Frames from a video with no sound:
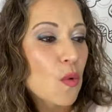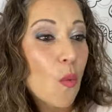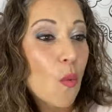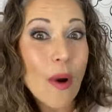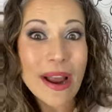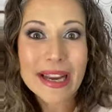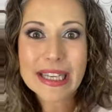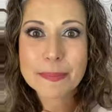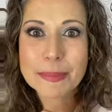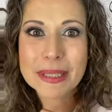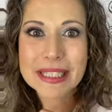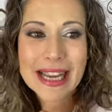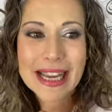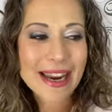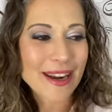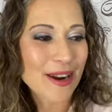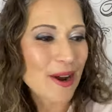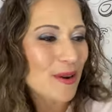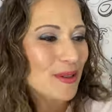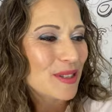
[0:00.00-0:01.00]
white
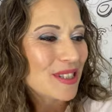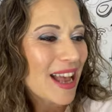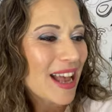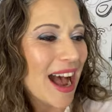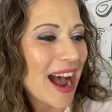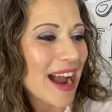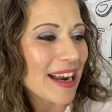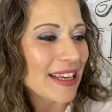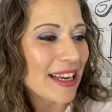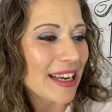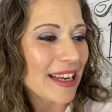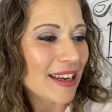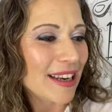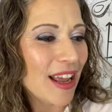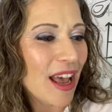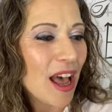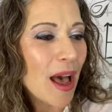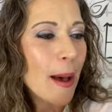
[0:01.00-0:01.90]
potatoes, onion,